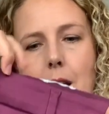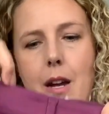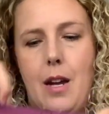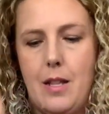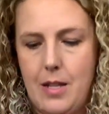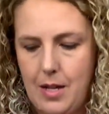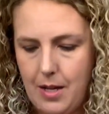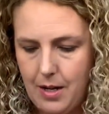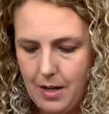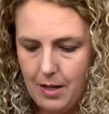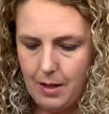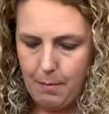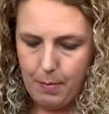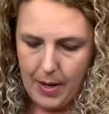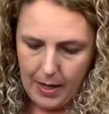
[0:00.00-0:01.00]
And then
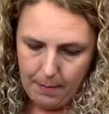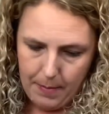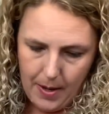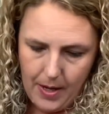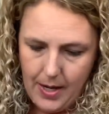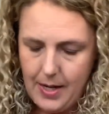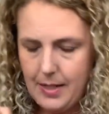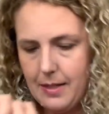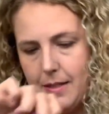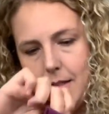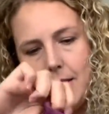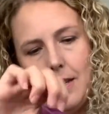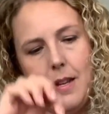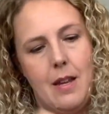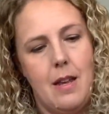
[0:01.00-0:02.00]
the back
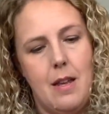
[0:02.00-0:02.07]
pockets,